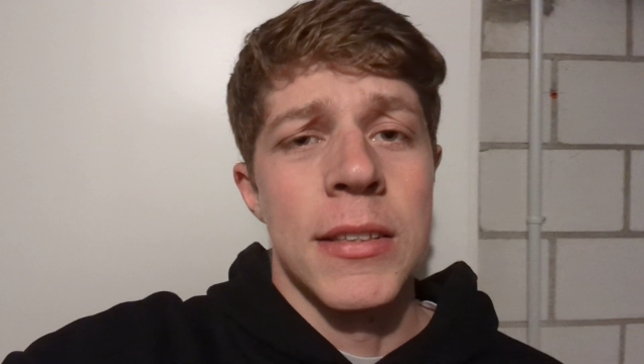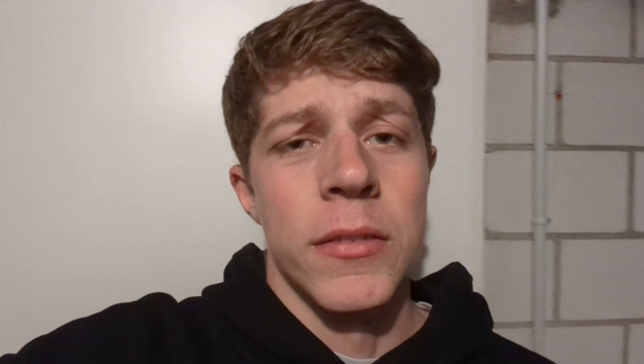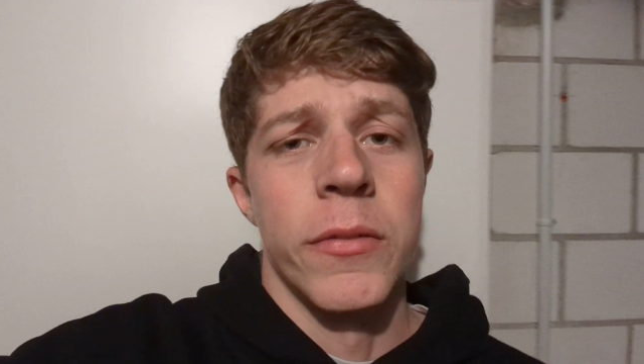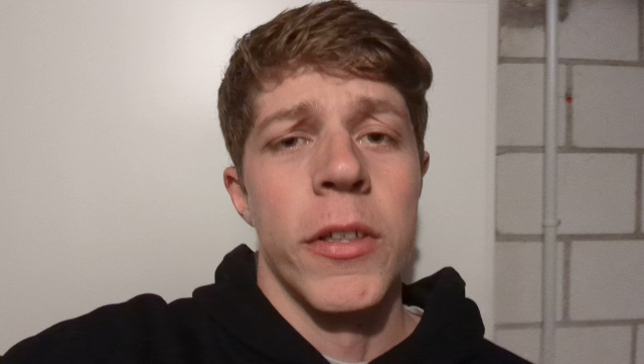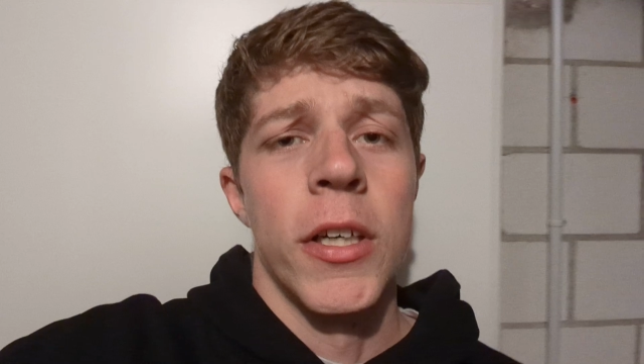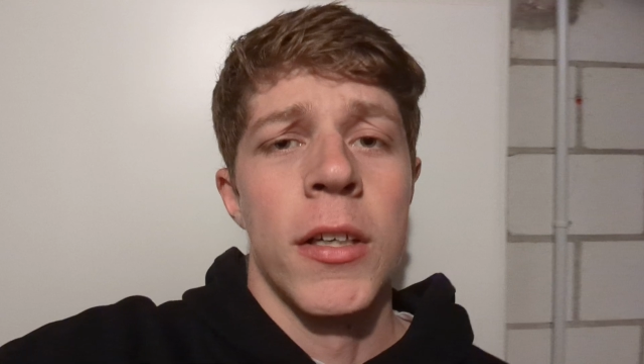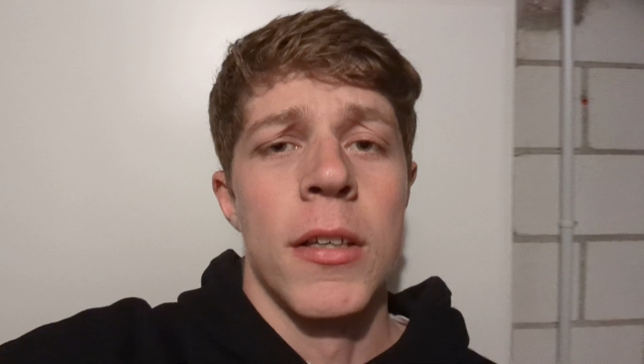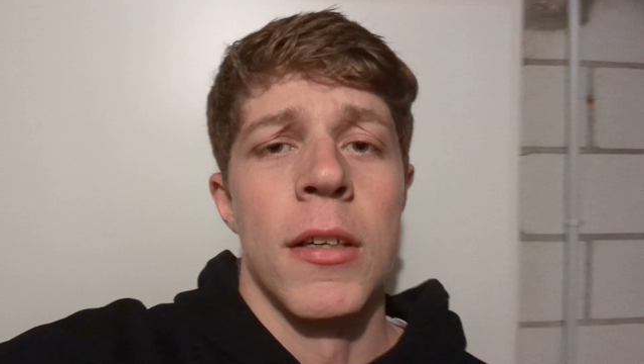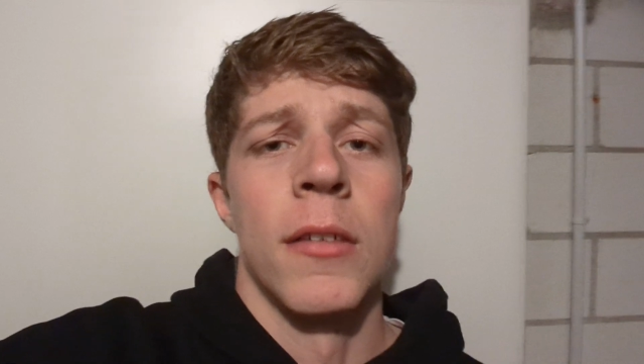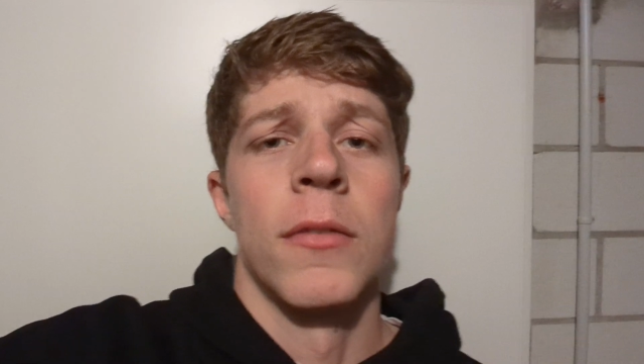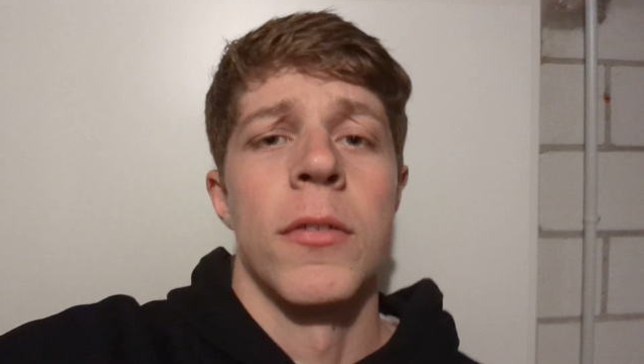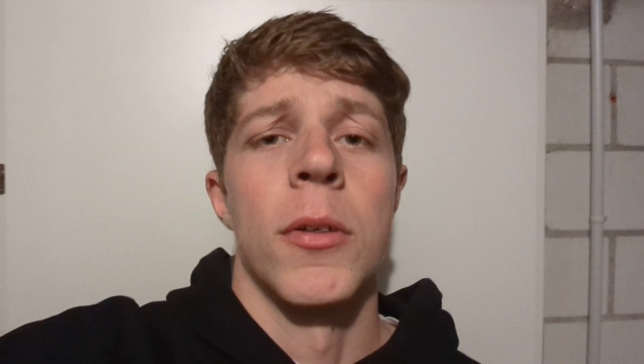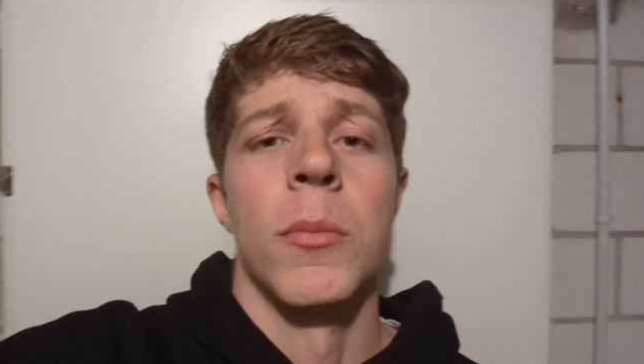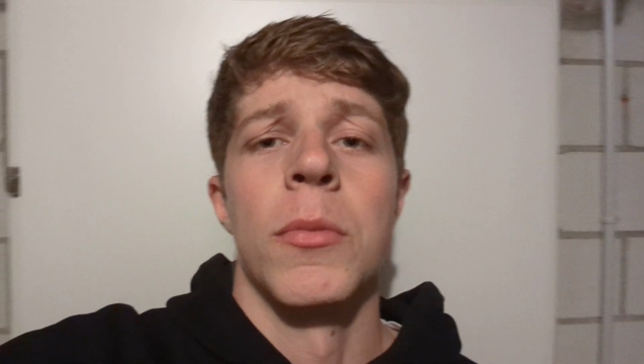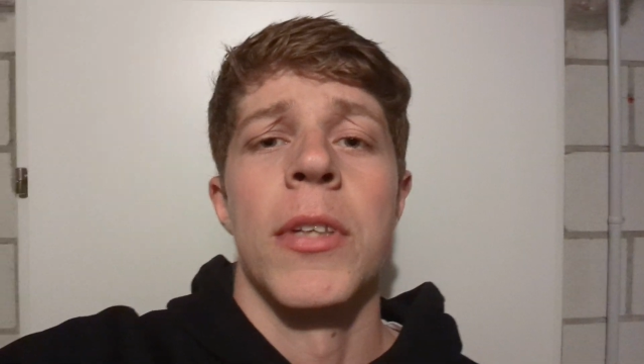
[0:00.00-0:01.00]
and working
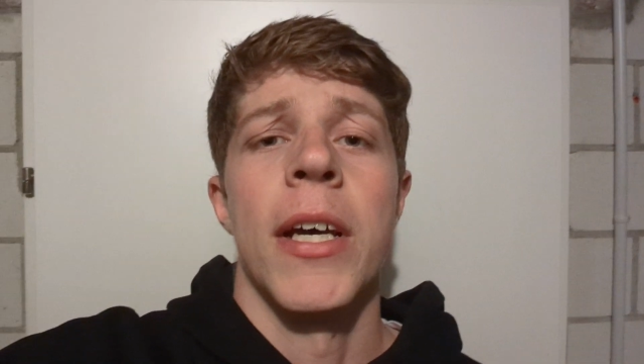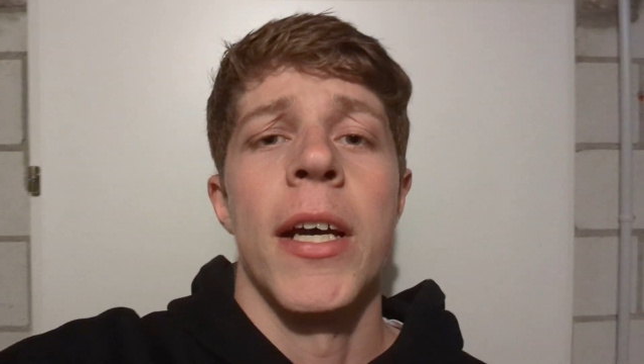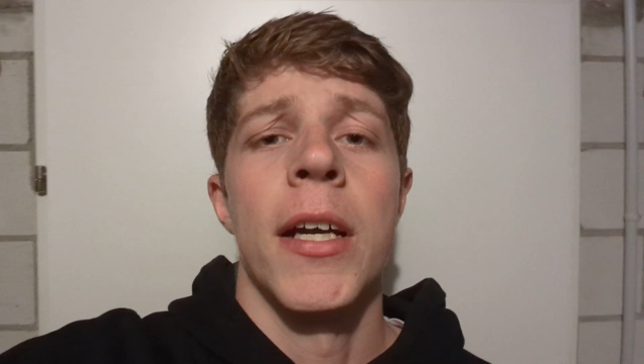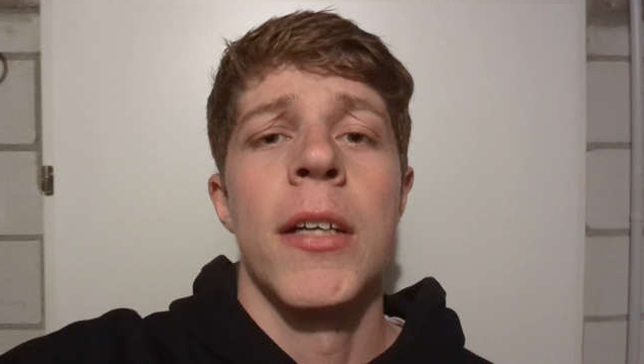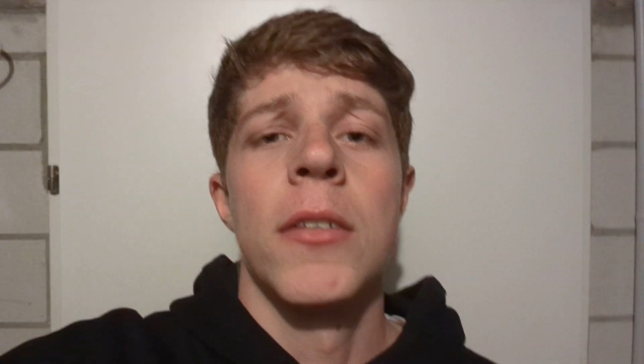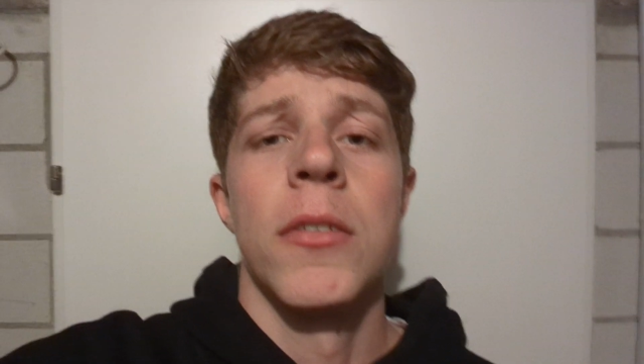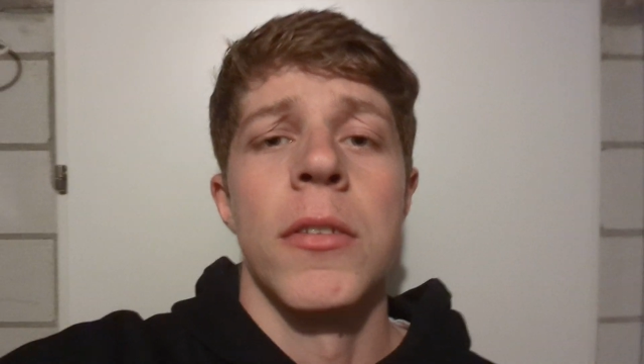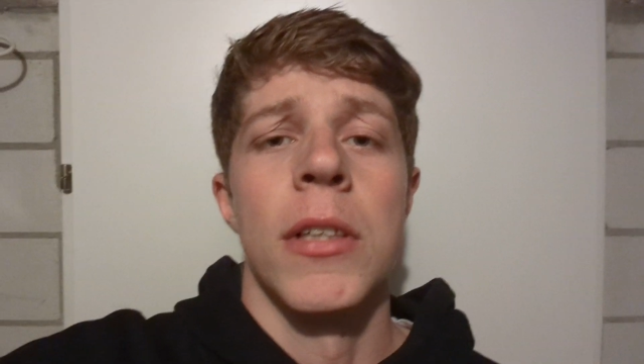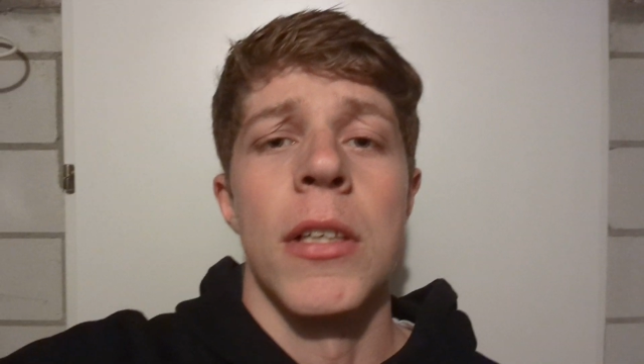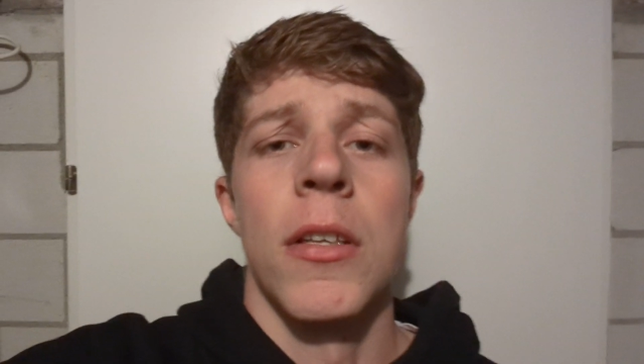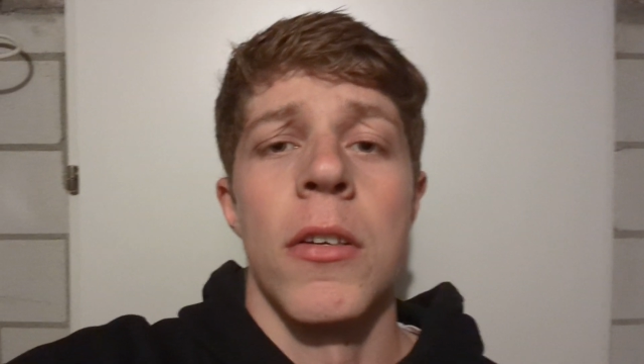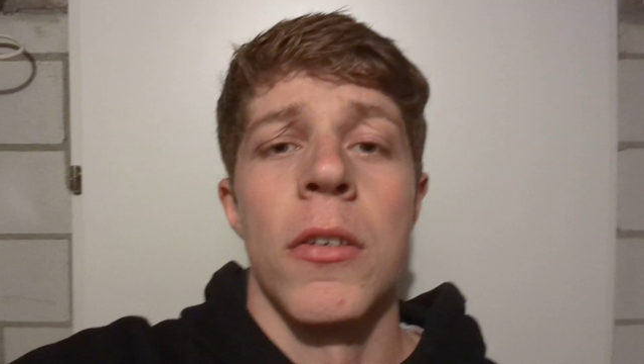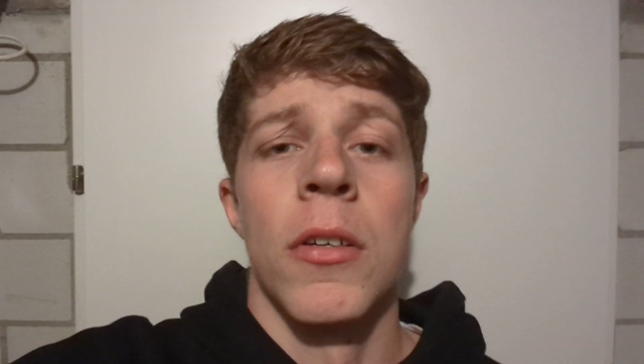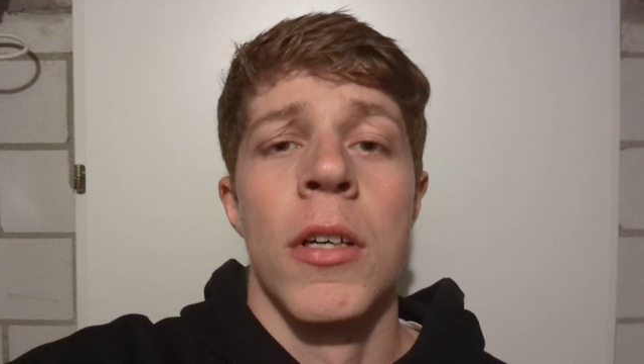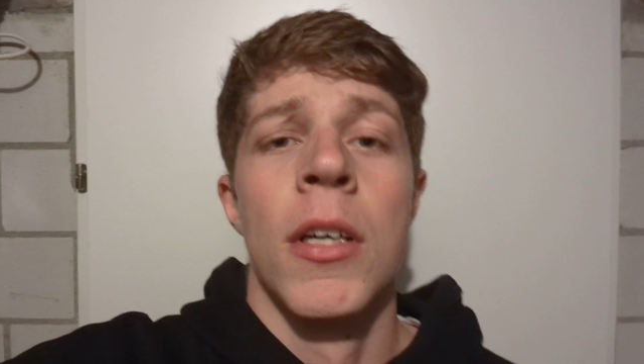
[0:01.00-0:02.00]
from there, doing
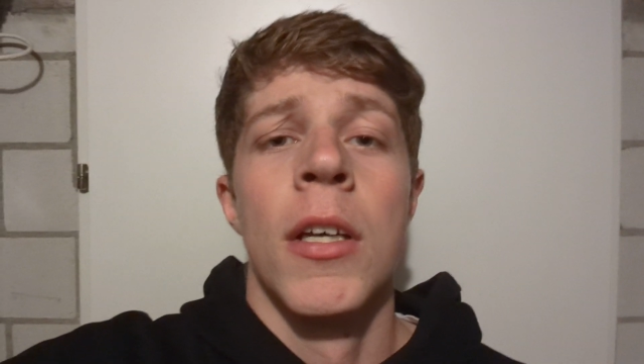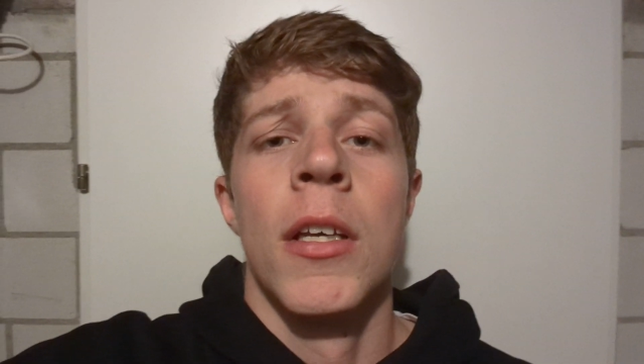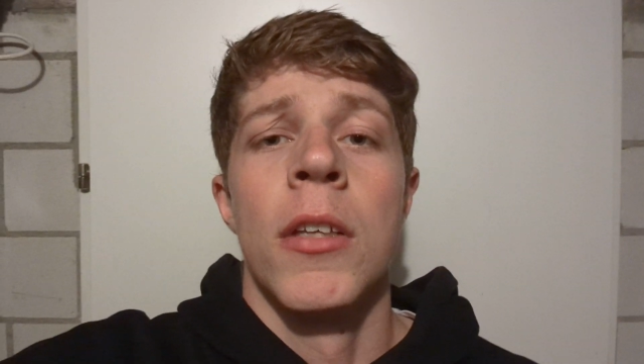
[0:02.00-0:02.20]
your